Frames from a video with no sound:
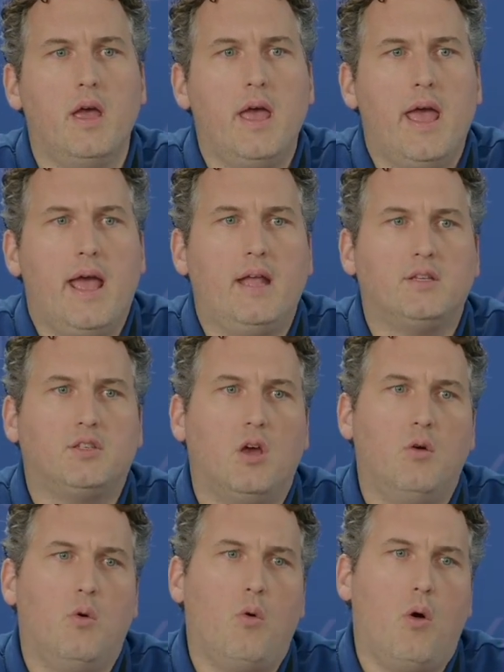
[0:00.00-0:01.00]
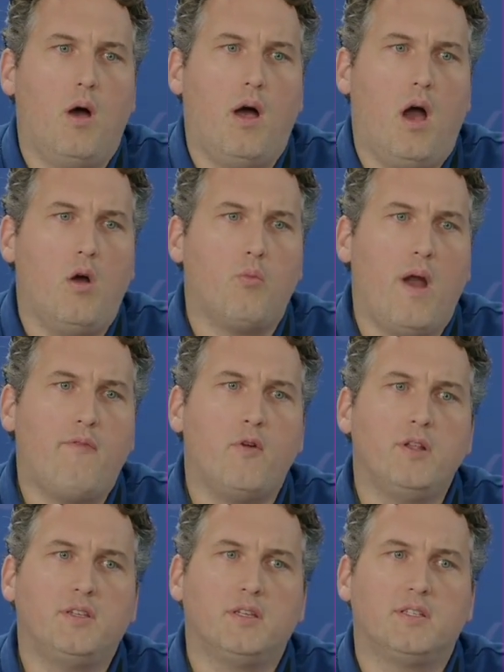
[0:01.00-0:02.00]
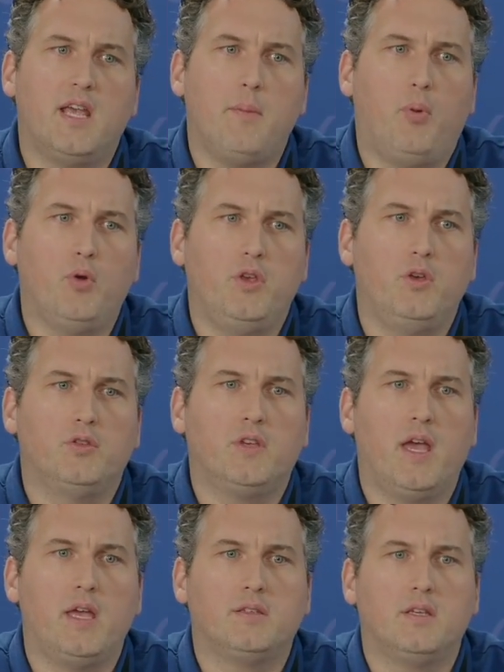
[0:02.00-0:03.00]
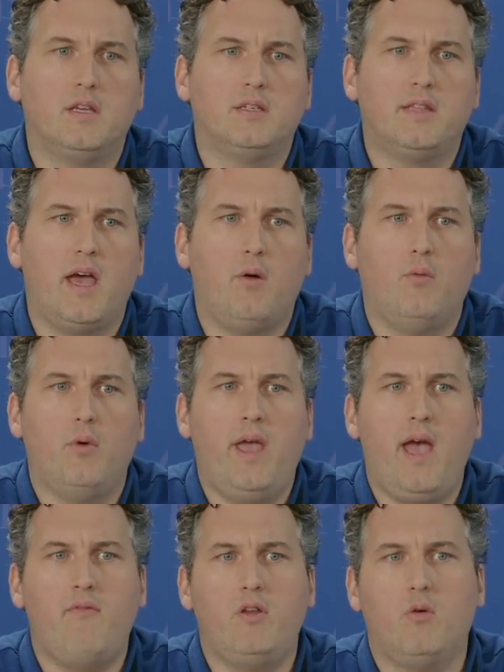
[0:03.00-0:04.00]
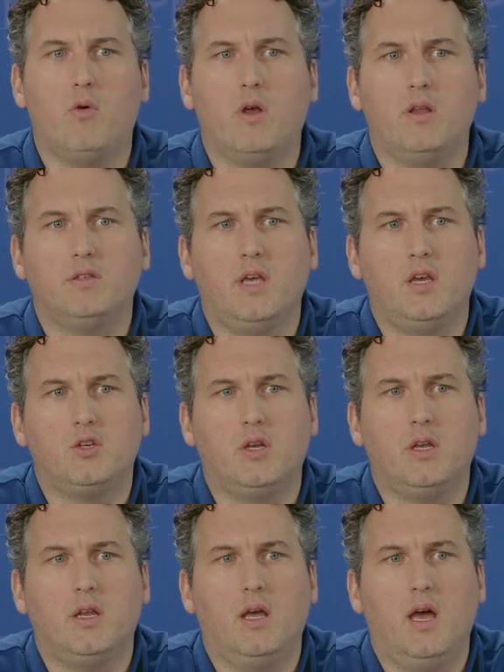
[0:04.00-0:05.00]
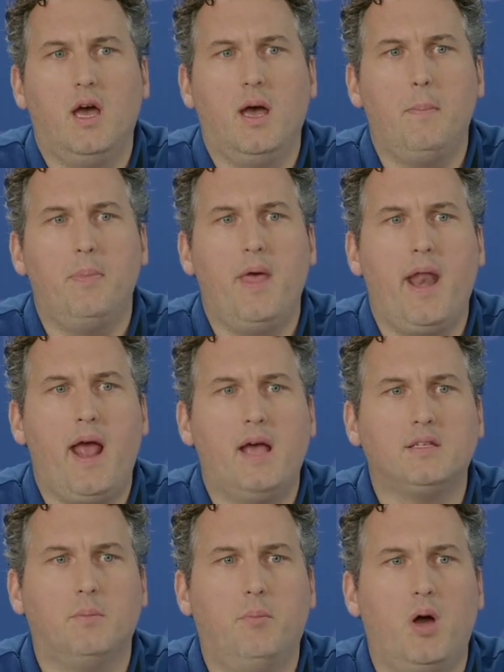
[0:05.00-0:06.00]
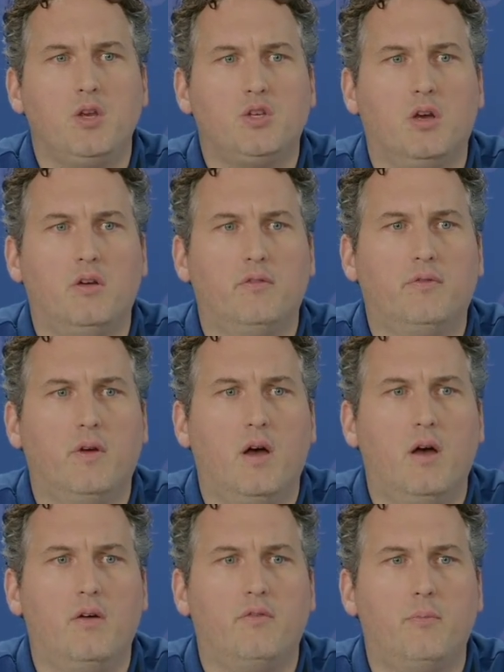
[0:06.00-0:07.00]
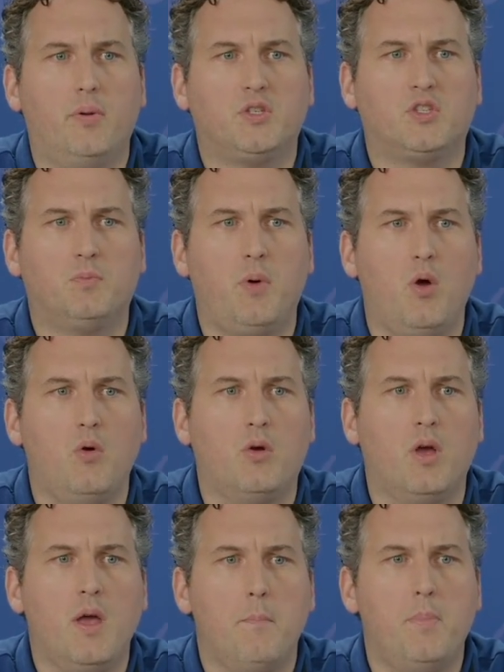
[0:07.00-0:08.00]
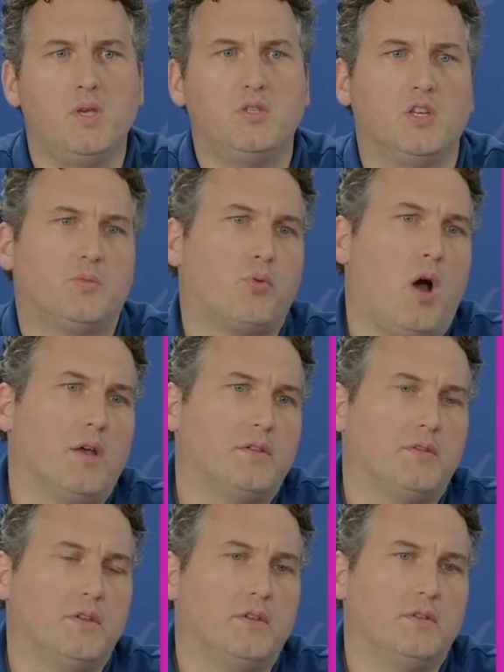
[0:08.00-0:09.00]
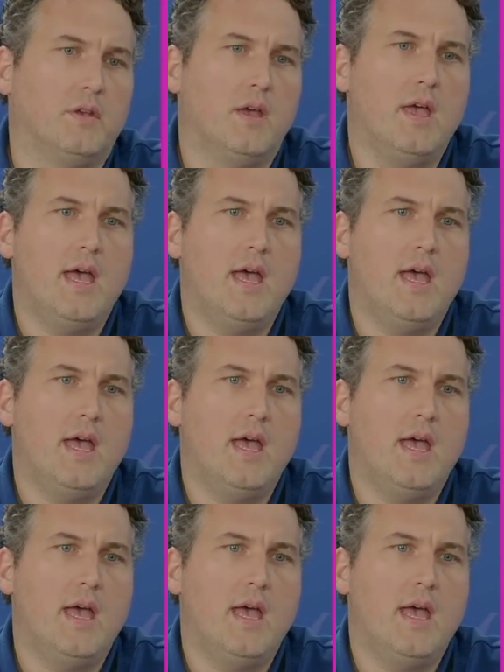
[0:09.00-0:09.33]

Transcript: And so our reference example use case is that we have an organization that has a bunch of bespoke business processes.